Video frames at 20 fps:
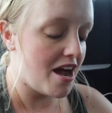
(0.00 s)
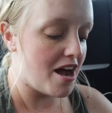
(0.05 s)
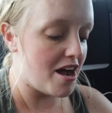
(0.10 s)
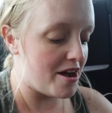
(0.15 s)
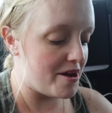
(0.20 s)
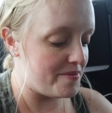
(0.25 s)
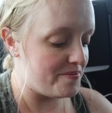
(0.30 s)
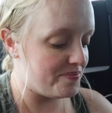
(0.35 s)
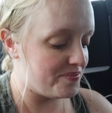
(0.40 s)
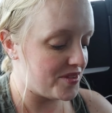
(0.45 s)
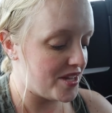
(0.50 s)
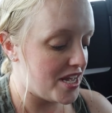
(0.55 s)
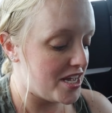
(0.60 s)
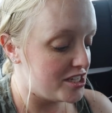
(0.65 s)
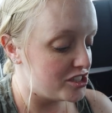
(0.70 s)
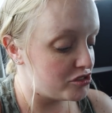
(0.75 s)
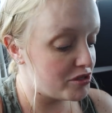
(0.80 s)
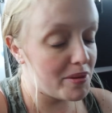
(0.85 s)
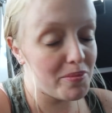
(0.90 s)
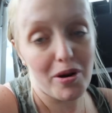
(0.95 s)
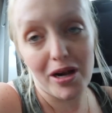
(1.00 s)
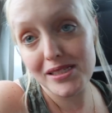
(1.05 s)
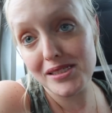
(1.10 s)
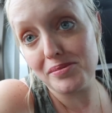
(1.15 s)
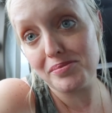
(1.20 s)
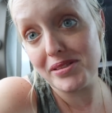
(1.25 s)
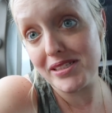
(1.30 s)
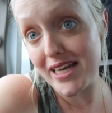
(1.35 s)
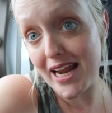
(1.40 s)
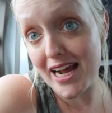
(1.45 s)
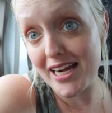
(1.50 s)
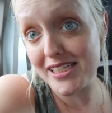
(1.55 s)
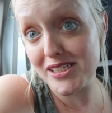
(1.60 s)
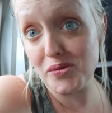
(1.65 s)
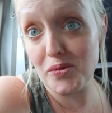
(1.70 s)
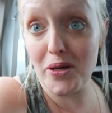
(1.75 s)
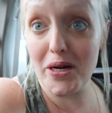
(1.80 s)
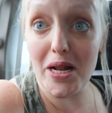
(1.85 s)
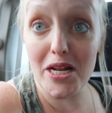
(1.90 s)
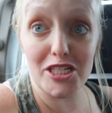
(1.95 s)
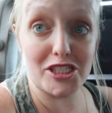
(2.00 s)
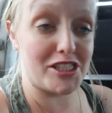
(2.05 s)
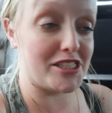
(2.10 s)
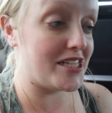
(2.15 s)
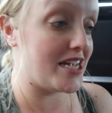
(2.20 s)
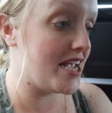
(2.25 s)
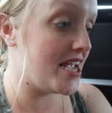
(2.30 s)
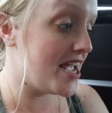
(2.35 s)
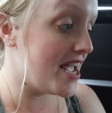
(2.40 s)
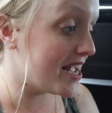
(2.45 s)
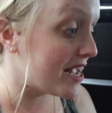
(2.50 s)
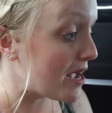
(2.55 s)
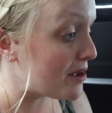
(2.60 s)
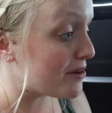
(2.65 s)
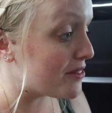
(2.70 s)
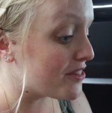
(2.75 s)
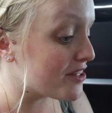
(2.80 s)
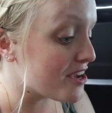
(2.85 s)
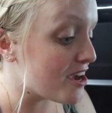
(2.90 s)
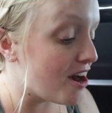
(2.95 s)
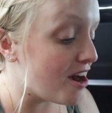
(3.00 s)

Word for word: um, so I brought some snacks, and we're gonna just hang out in the